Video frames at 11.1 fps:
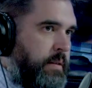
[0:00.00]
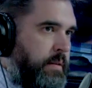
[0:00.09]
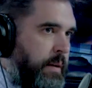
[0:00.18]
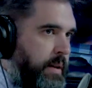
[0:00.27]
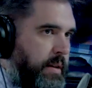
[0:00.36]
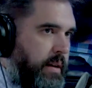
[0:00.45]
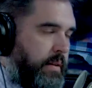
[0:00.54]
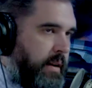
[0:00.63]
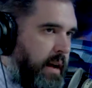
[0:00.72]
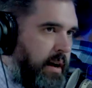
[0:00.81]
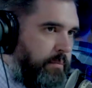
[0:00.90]
I mean,
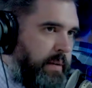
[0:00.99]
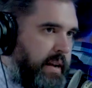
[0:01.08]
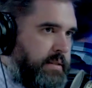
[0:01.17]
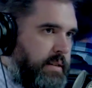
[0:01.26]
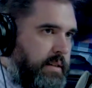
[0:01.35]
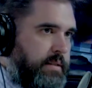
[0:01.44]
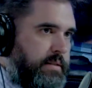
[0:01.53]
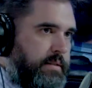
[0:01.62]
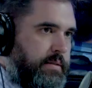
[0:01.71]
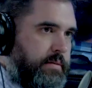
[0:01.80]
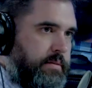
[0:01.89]
God makes
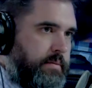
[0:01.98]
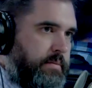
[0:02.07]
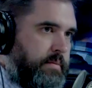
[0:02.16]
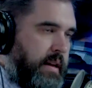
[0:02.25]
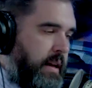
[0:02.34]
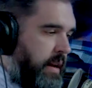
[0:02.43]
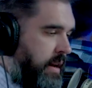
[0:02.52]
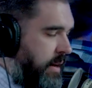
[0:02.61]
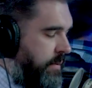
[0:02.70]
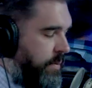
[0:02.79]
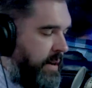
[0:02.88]
us, and
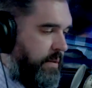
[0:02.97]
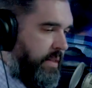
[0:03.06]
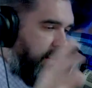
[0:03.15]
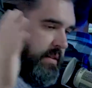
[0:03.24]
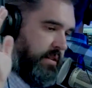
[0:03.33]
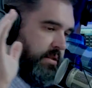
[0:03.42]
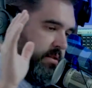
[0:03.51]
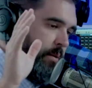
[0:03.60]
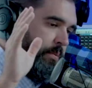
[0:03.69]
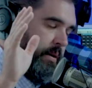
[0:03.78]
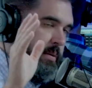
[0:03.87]
I just
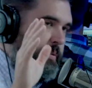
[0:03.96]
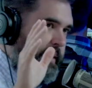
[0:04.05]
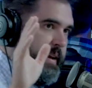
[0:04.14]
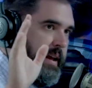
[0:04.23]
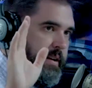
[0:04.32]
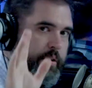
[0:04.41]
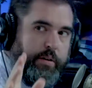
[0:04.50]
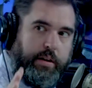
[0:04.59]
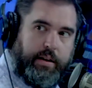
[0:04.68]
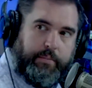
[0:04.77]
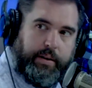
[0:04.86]
opened up a debate, I know,
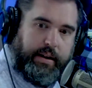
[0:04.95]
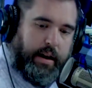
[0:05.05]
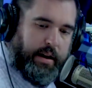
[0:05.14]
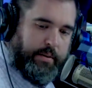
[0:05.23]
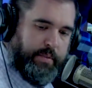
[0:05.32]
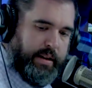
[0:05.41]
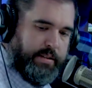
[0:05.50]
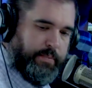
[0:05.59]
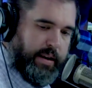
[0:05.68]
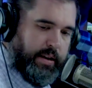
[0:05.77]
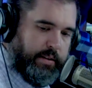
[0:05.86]
but God makes
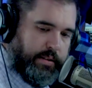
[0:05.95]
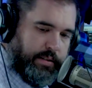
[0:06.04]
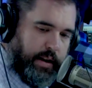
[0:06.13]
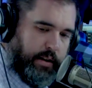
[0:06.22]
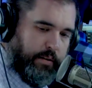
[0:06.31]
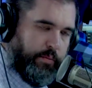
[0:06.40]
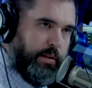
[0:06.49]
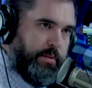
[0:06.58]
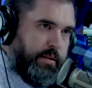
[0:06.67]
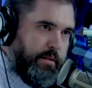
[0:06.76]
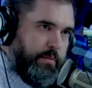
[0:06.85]
man desire
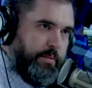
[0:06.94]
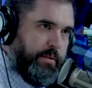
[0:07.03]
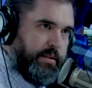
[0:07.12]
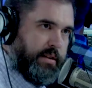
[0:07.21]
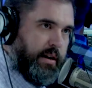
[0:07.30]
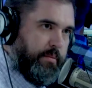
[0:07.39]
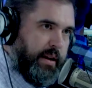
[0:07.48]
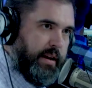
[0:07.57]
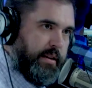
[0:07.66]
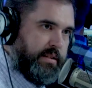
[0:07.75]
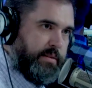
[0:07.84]
women and women desire
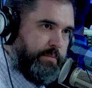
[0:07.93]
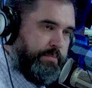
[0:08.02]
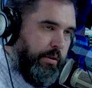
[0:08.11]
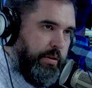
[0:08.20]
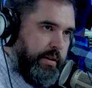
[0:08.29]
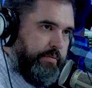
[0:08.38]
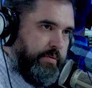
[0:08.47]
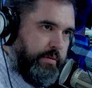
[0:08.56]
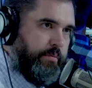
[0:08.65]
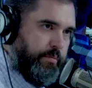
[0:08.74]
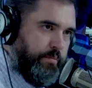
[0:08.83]
man. That's part of
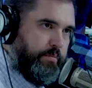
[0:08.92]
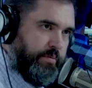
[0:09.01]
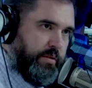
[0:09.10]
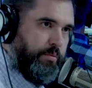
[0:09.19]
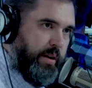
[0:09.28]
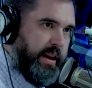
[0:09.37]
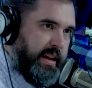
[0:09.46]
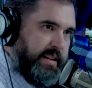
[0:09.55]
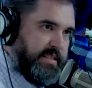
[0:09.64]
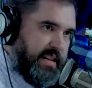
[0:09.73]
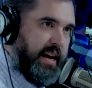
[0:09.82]
the way he
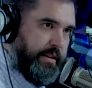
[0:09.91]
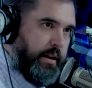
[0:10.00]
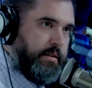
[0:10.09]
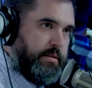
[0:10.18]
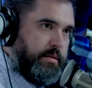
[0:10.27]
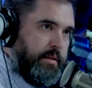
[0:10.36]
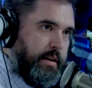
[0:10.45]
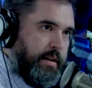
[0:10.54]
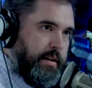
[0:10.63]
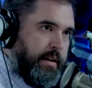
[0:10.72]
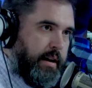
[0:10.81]
designed us
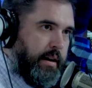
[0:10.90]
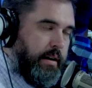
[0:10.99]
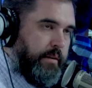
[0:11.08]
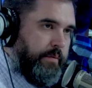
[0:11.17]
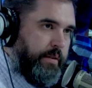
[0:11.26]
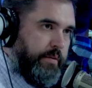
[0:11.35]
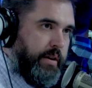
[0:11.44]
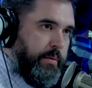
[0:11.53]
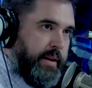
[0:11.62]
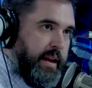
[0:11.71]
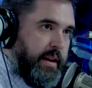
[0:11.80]
from the
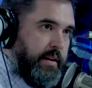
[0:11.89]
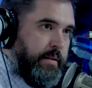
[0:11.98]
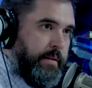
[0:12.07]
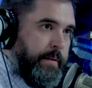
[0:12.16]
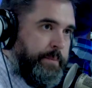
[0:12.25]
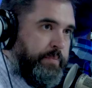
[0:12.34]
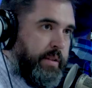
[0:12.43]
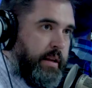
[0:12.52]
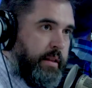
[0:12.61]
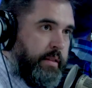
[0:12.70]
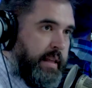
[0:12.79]
very beginning.
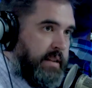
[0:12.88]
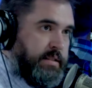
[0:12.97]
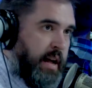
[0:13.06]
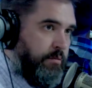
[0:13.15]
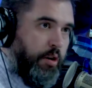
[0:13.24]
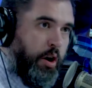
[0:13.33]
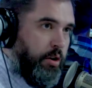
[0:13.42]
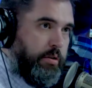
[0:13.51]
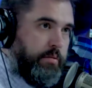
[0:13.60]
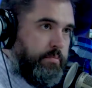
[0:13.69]
That's not wrong.